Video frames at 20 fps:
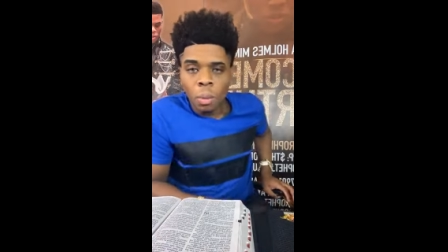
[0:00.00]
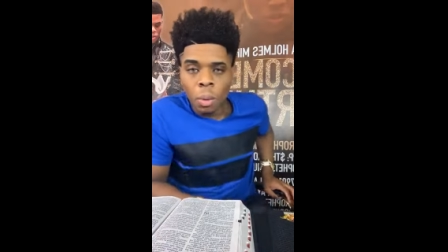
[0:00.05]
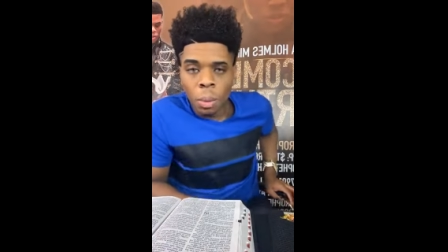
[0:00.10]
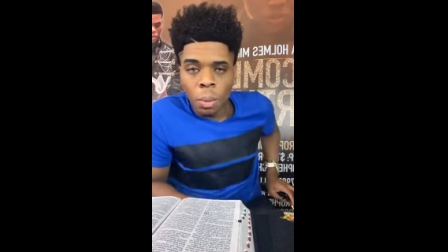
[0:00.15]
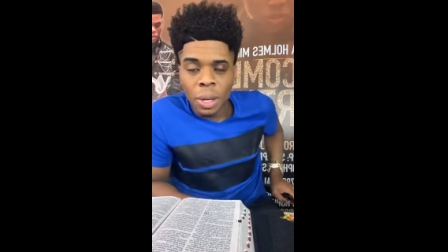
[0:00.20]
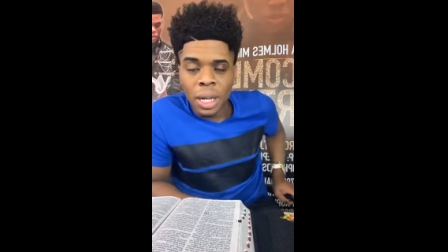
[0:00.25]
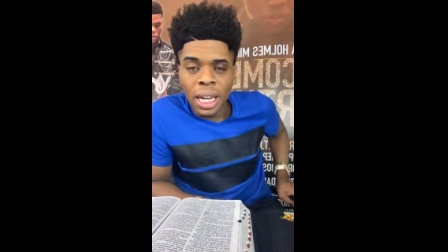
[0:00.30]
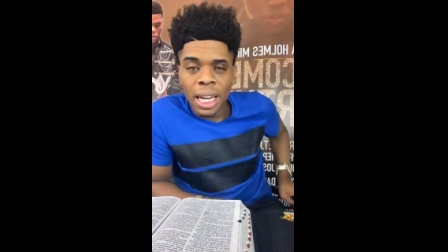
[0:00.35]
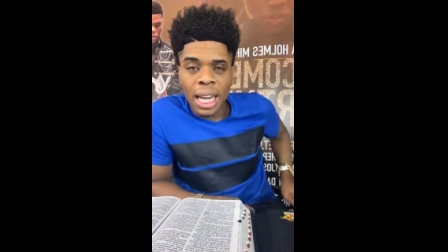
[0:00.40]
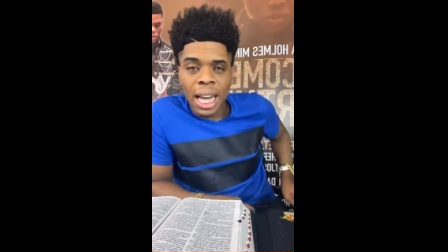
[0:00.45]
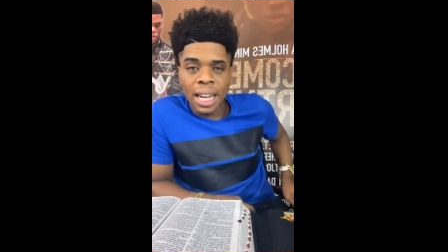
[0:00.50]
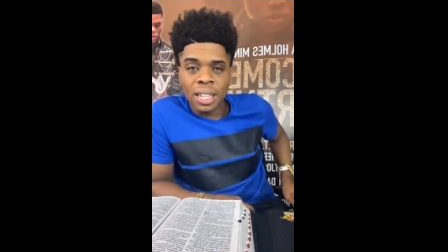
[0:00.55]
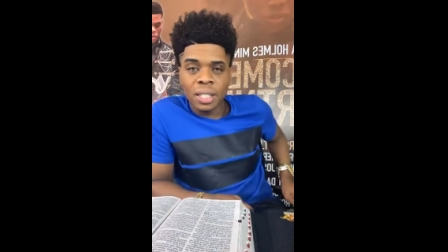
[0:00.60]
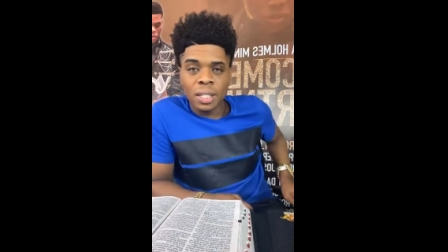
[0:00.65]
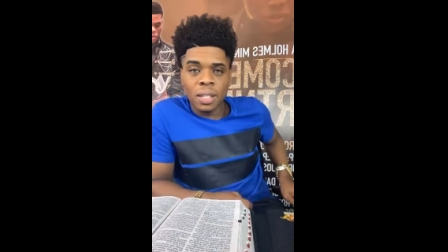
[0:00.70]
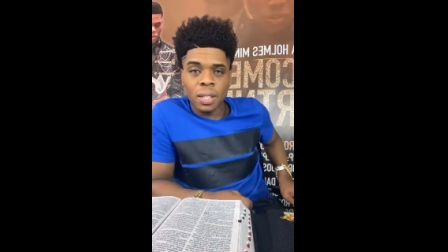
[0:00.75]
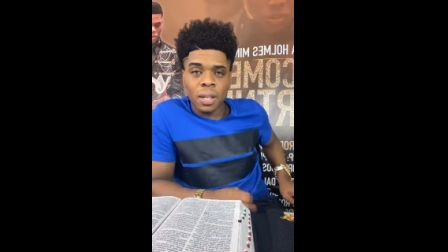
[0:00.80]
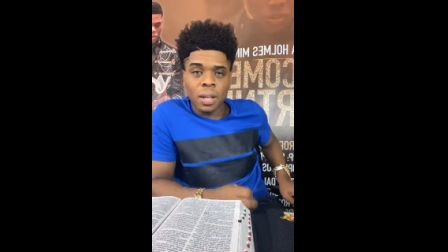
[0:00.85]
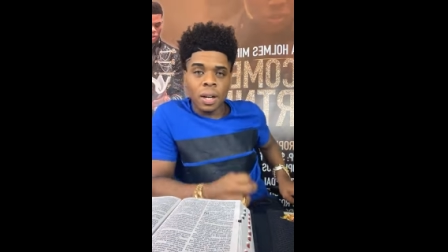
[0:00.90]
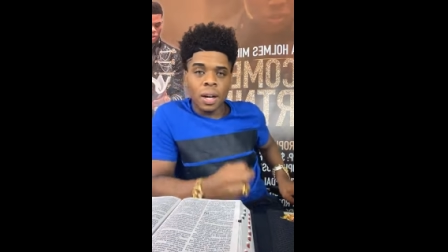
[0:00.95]
when we look
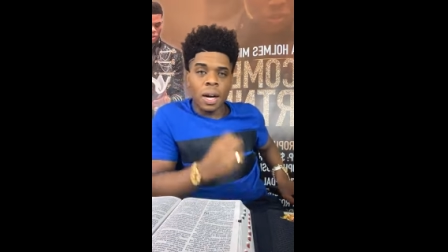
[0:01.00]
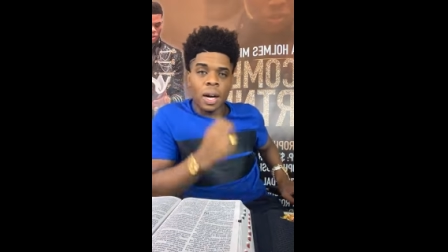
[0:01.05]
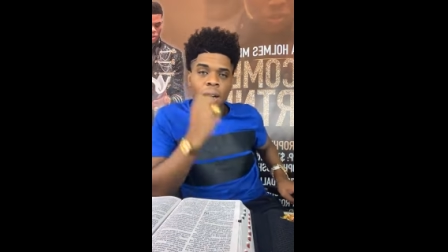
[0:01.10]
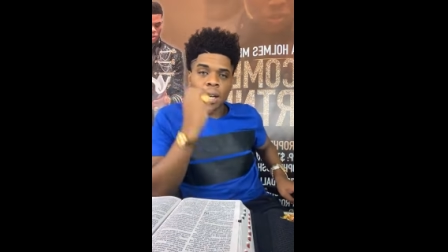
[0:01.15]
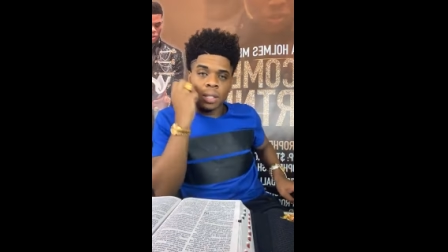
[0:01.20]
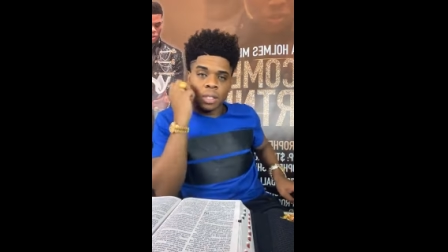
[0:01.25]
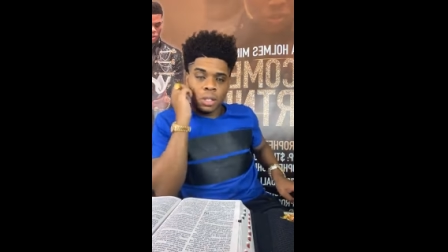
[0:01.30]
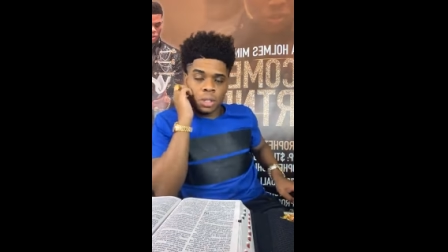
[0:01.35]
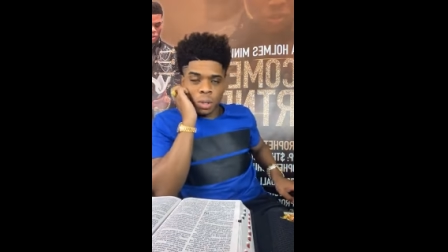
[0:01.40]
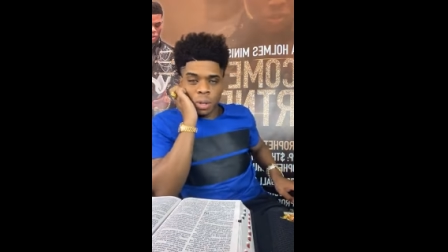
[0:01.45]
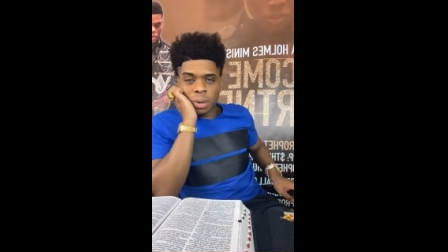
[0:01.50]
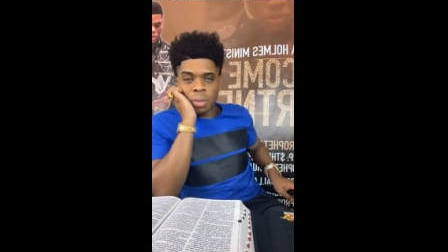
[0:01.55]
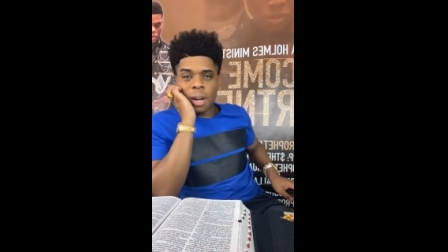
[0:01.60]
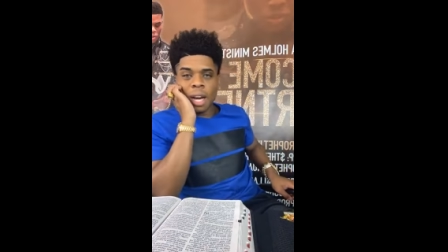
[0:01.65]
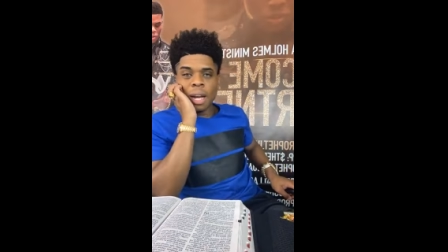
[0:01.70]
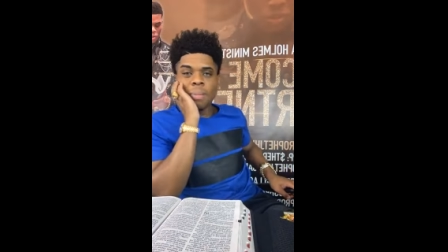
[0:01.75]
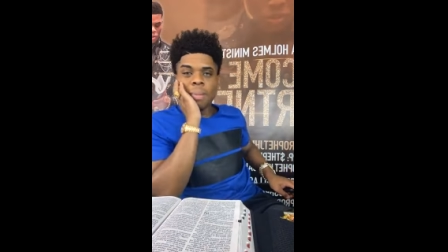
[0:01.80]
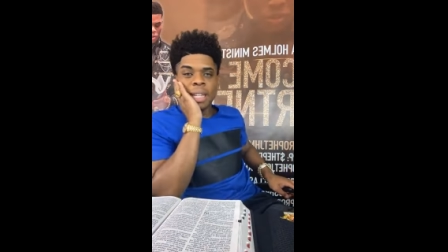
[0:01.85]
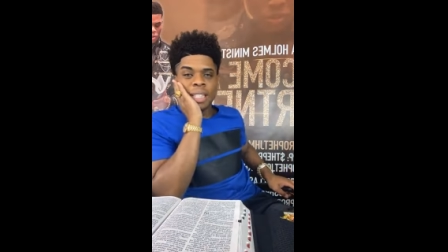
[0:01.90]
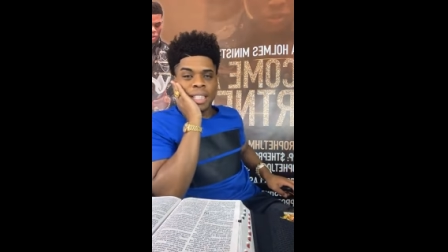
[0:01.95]
at uh,
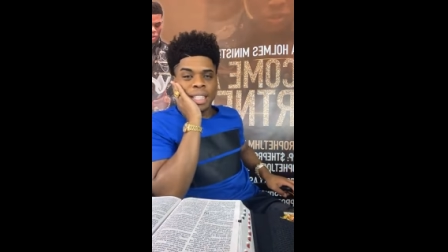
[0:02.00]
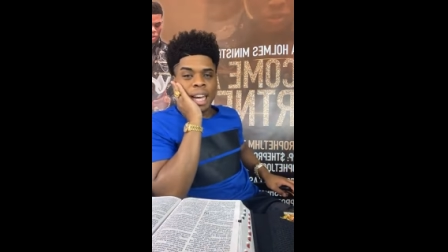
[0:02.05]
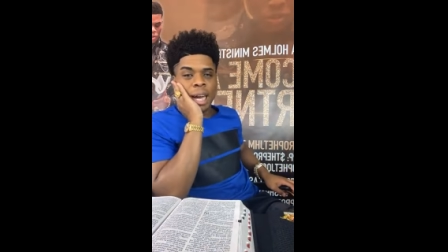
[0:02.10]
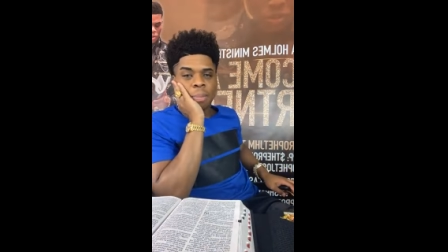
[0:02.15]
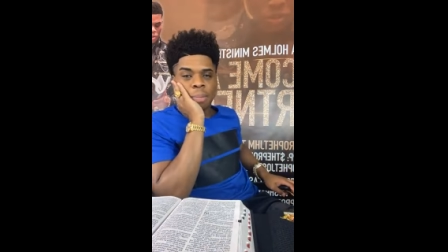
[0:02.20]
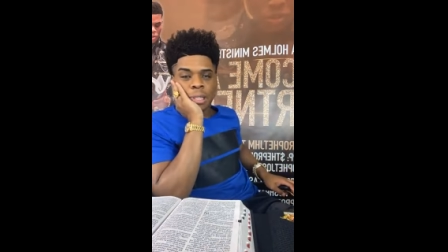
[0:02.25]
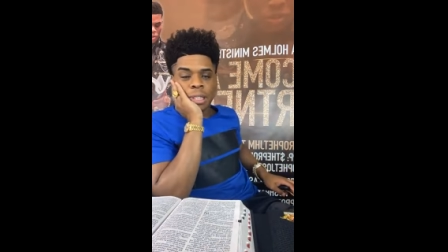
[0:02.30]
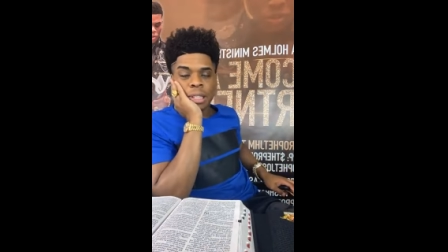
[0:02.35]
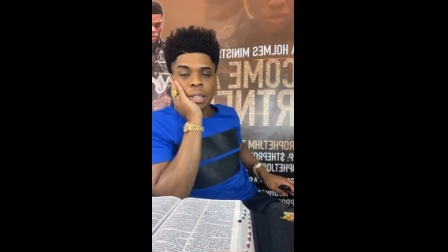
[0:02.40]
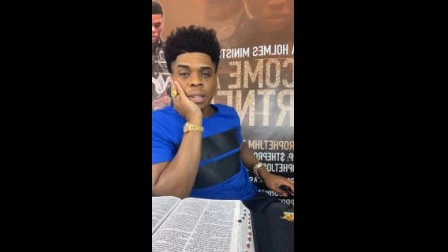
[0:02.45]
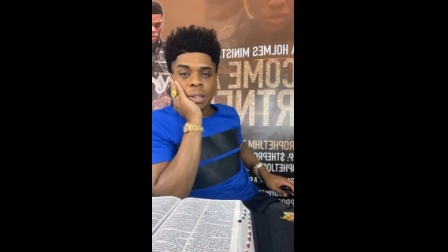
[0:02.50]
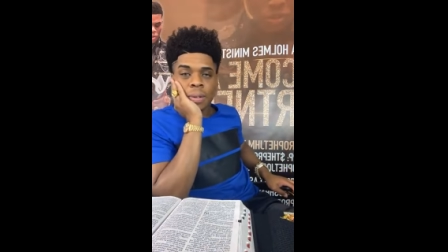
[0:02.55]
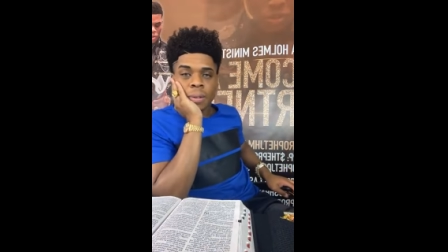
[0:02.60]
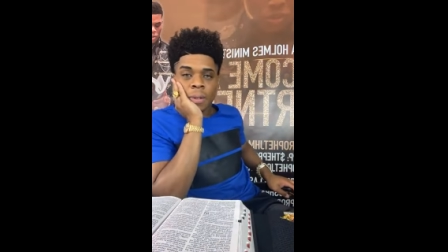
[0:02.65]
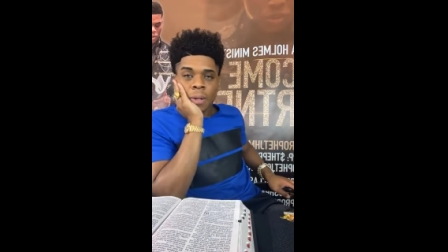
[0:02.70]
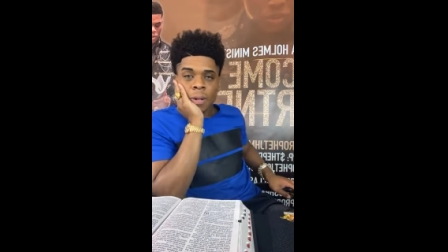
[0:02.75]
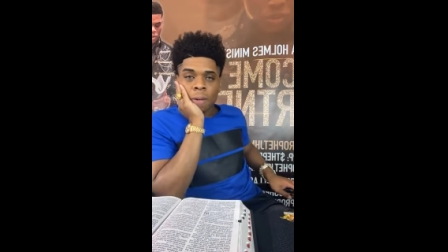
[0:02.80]
Deuteronomy chapter